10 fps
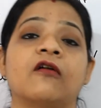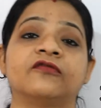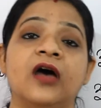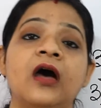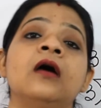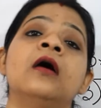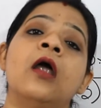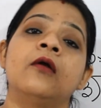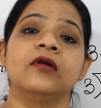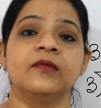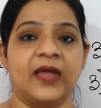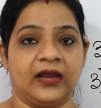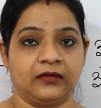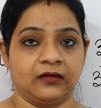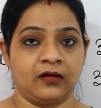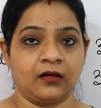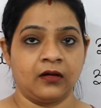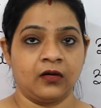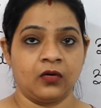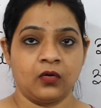of the remainder.
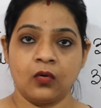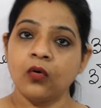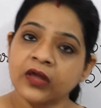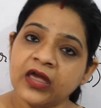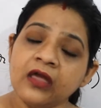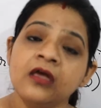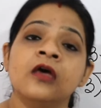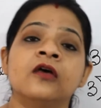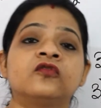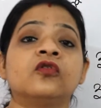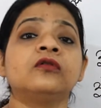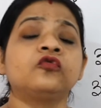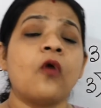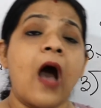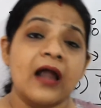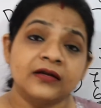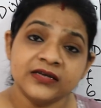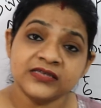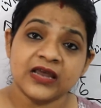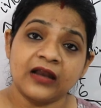Okay, so to
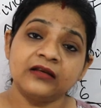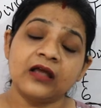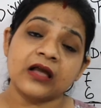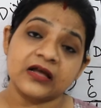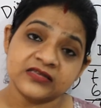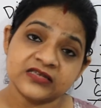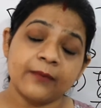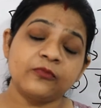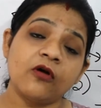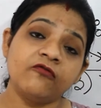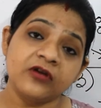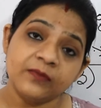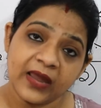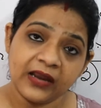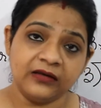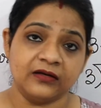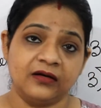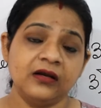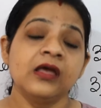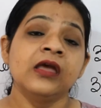understand the concept of
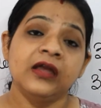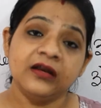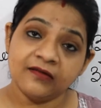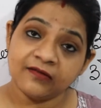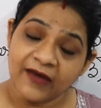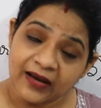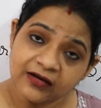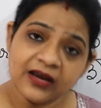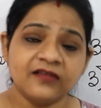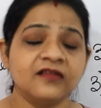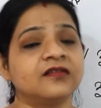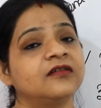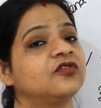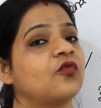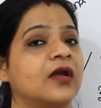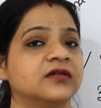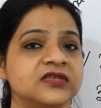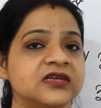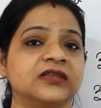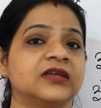remainder, it is very necessary to
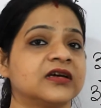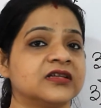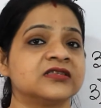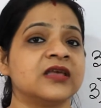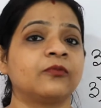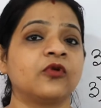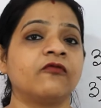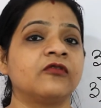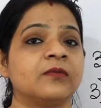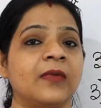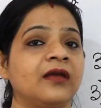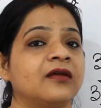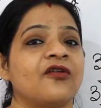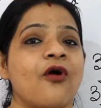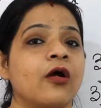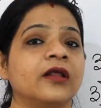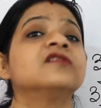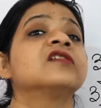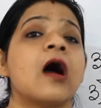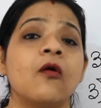understand the concept of remainder, or
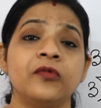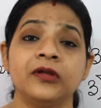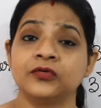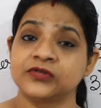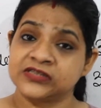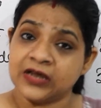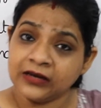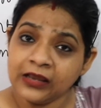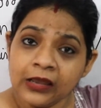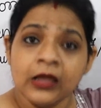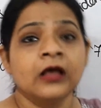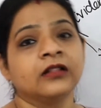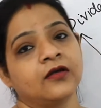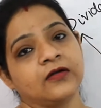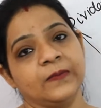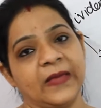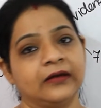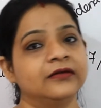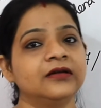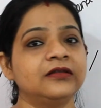else how will you study the remainder